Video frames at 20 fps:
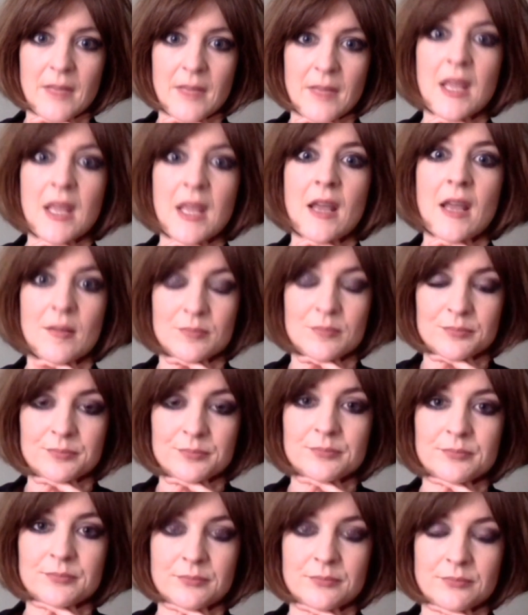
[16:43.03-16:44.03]

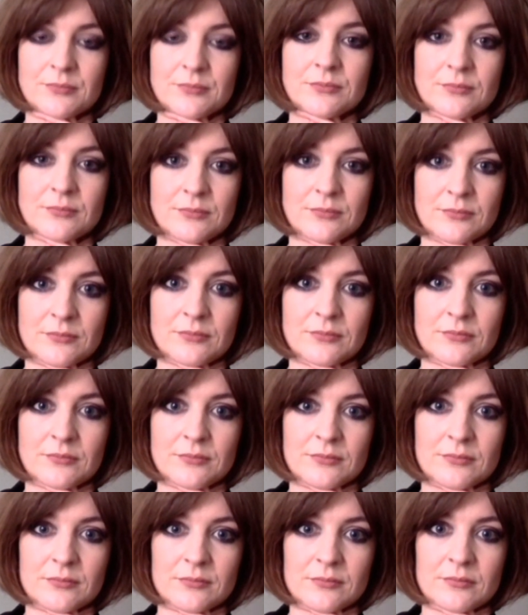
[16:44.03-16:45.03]

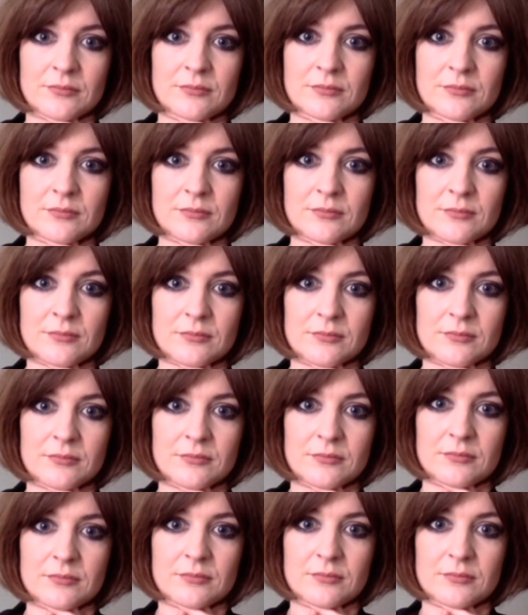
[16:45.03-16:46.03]

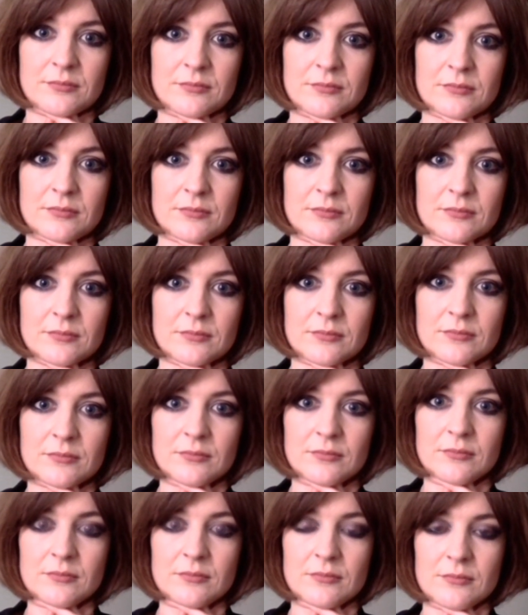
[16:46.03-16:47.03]

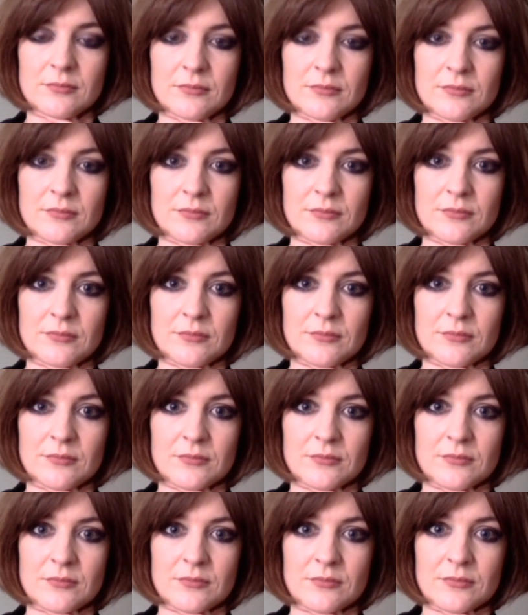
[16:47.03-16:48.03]

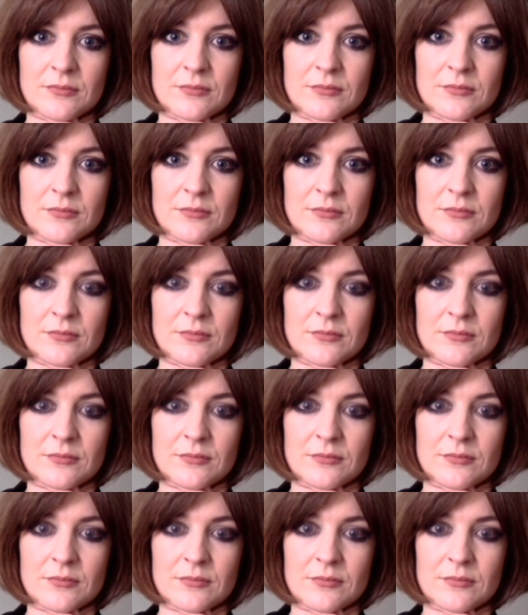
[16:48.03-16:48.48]
This person isn't speaking.